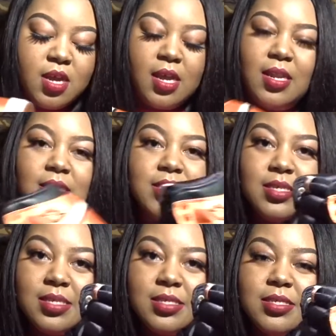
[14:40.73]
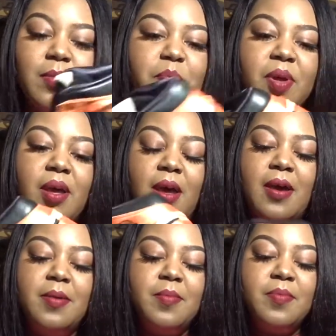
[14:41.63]
in a sense. But
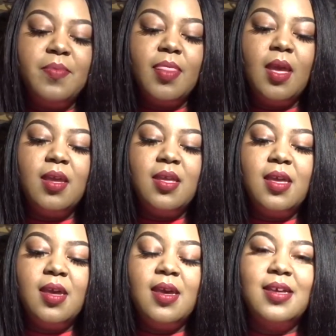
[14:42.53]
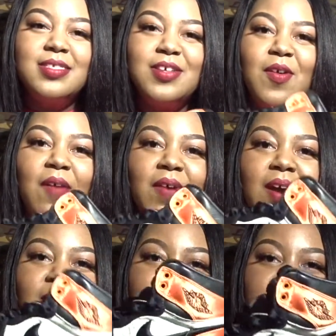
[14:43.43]
yeah, so I've
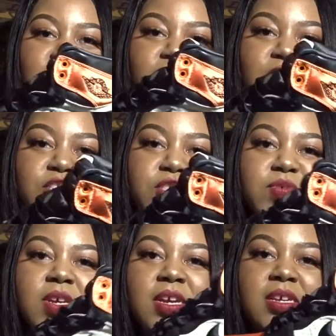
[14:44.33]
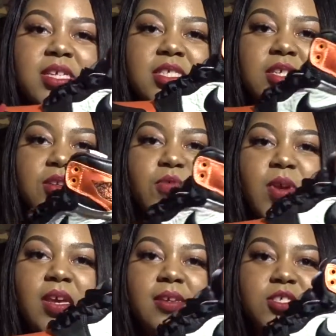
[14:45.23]
always loved this shoe. This
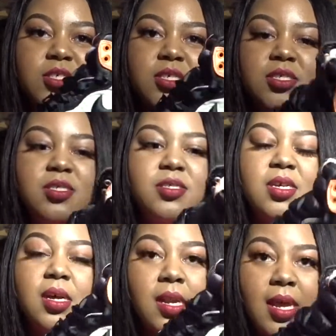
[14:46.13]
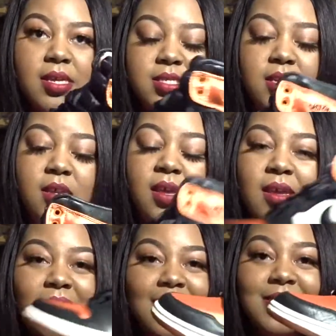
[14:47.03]
silhouette is just classic,
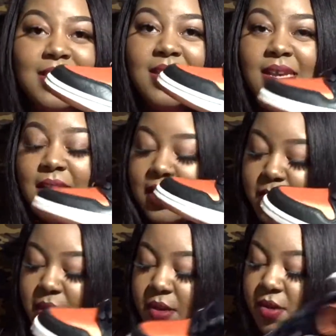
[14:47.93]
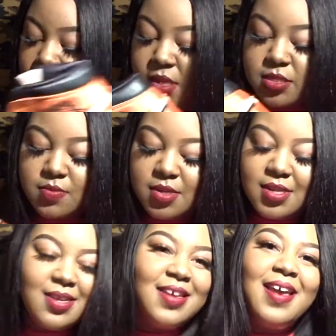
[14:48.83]
doesn't get any better than this,
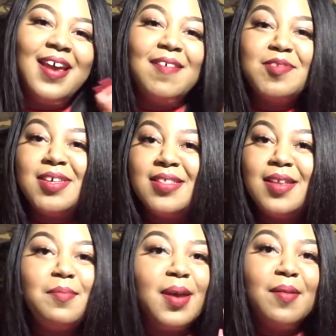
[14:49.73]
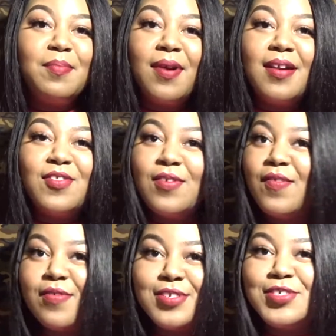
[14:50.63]
really. I've said that about probably 3 or
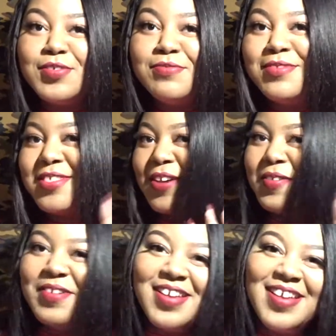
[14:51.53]
4 shoes, so